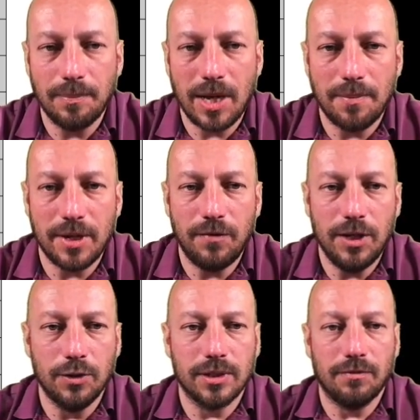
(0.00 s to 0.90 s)
upcoming
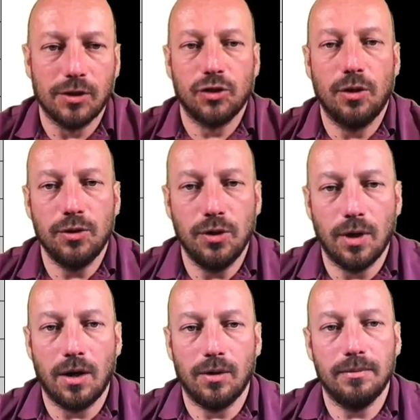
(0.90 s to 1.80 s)
videos, I will show you
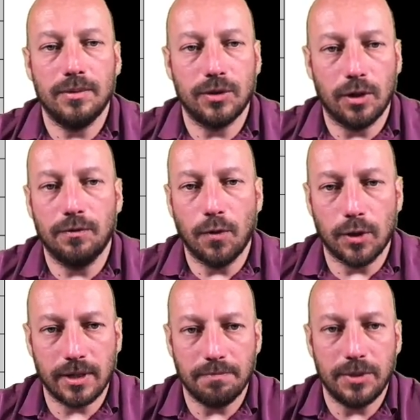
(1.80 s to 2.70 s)
how circuit
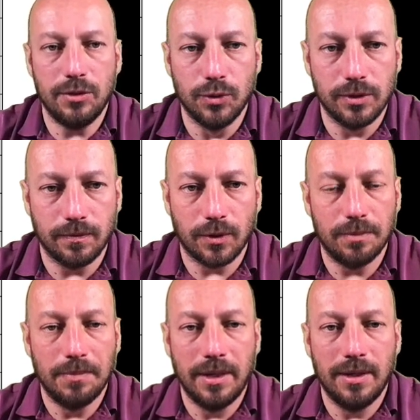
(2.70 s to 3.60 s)
words can be used
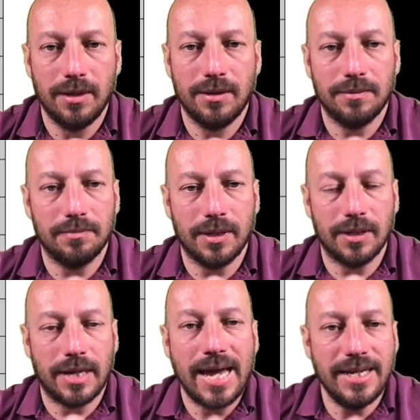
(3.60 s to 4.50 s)
for
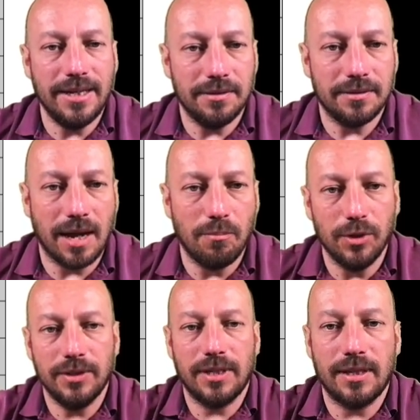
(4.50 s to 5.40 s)
adding
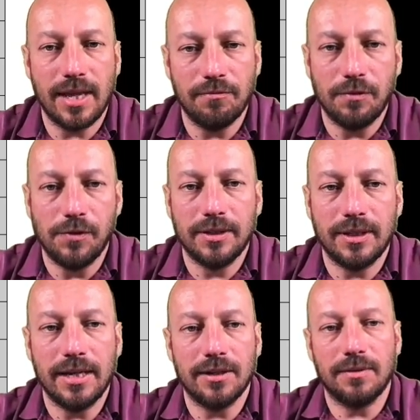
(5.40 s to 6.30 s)
numbers, and there we will
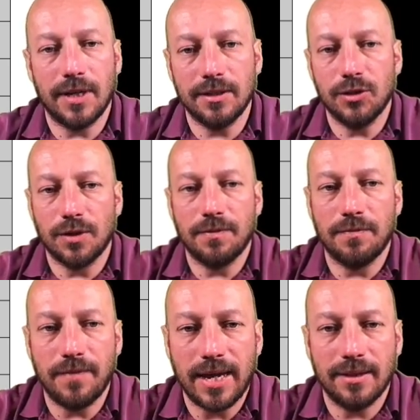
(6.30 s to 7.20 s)
take advantage of the
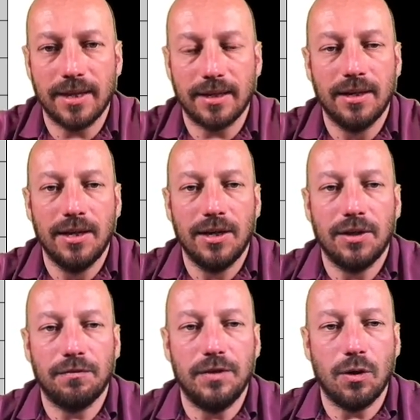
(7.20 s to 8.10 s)
fact that
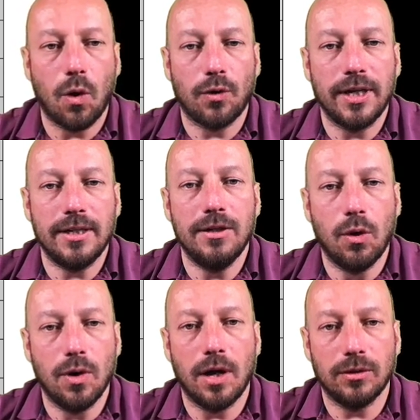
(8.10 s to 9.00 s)
we already
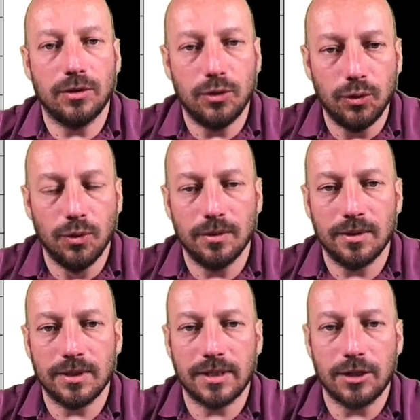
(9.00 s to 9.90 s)
know how to do
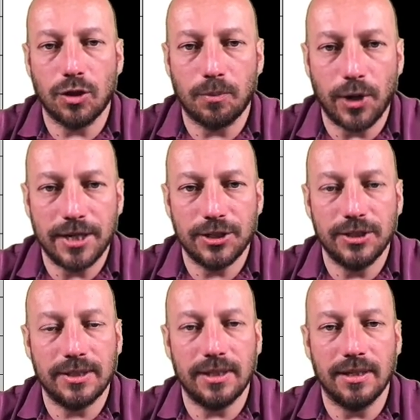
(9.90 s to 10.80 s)
such
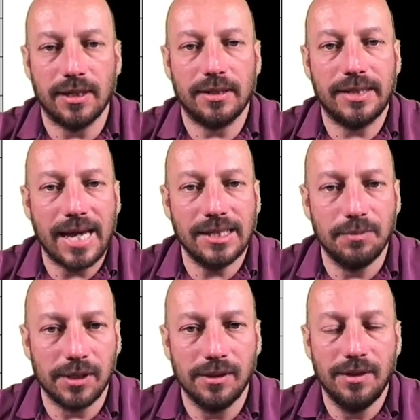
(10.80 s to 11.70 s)
operations in a
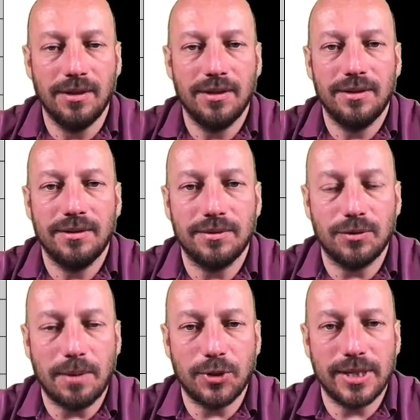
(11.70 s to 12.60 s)
decimal
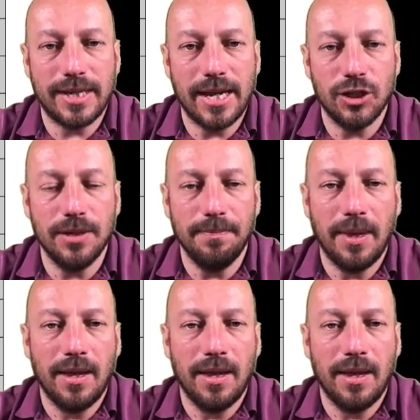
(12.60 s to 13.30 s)
representation.